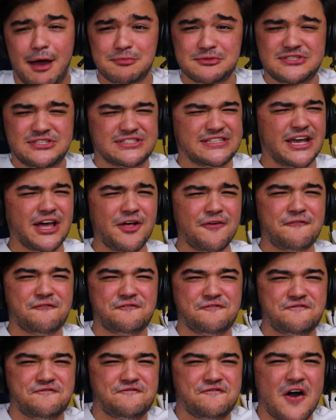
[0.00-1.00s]
I'm still
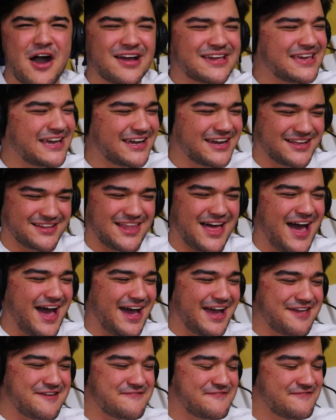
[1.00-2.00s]
f***ing
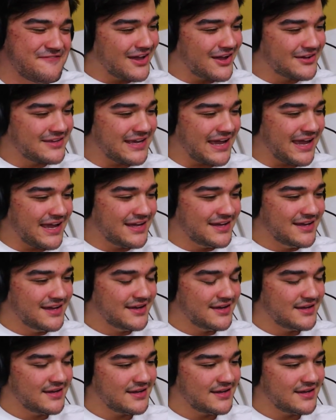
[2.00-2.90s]
alive. Okay.